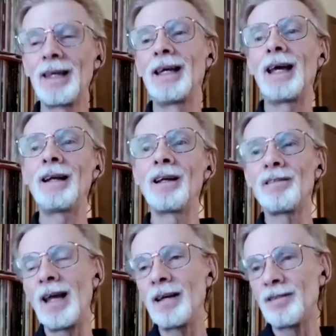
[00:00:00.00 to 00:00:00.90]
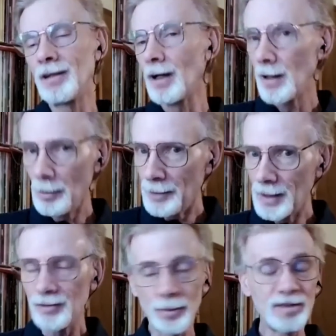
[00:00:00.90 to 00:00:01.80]
And as an
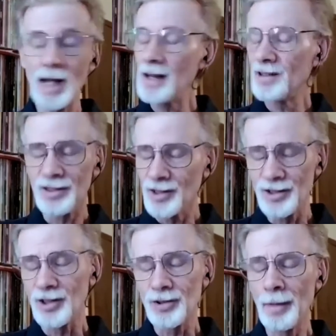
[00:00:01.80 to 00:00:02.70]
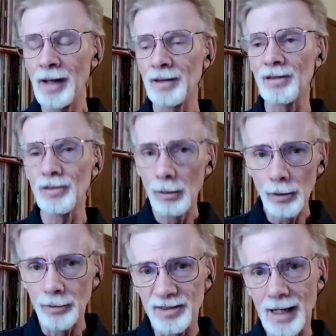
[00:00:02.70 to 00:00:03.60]
accompanist, besides just a tremendous
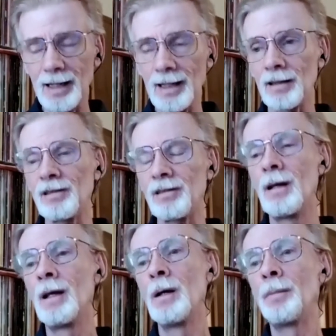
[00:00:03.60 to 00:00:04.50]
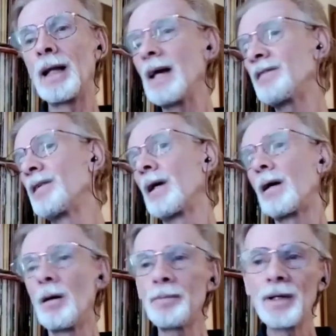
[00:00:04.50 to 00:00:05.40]
soloist that he is, but as an
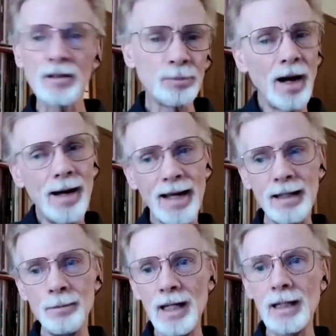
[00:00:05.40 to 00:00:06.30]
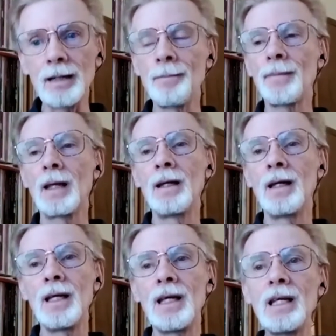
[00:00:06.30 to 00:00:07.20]
accompanist behind me,
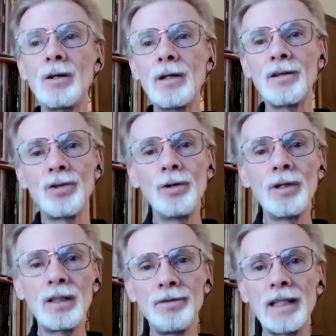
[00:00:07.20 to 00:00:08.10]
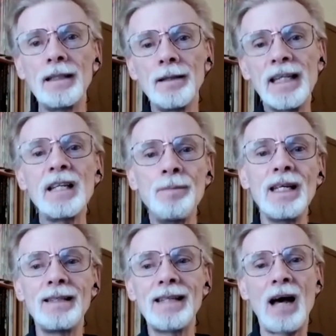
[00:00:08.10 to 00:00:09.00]
he could intuitively lead
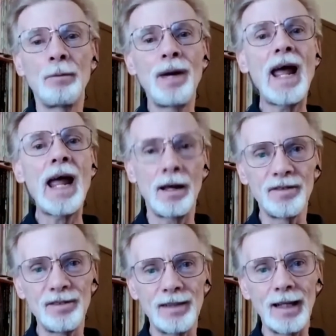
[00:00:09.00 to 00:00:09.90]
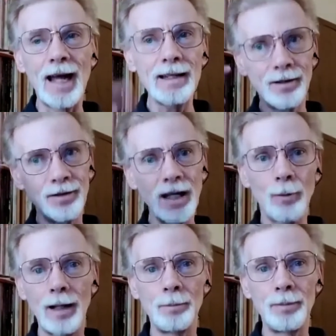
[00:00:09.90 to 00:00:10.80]
me down paths that I could think
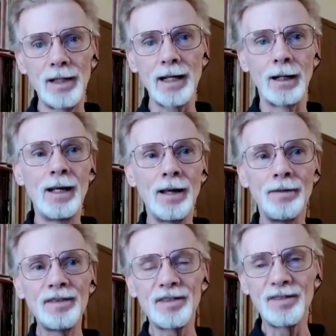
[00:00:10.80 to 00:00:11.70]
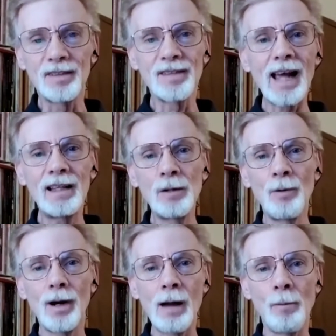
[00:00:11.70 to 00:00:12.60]
while I'm playing, this is exactly
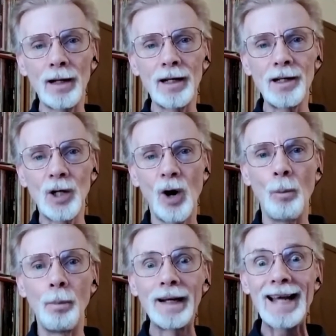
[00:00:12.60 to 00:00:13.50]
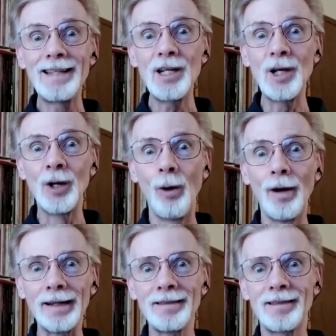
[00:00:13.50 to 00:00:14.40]
where I wanted to go, but I didn't know
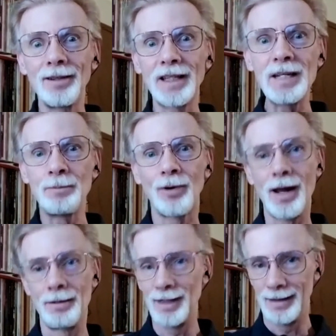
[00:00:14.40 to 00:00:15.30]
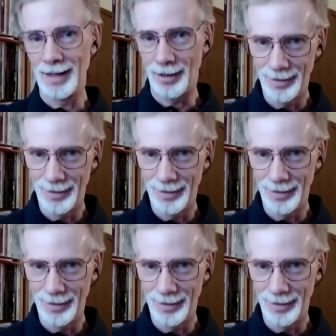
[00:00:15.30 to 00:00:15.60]
it until he brought me there.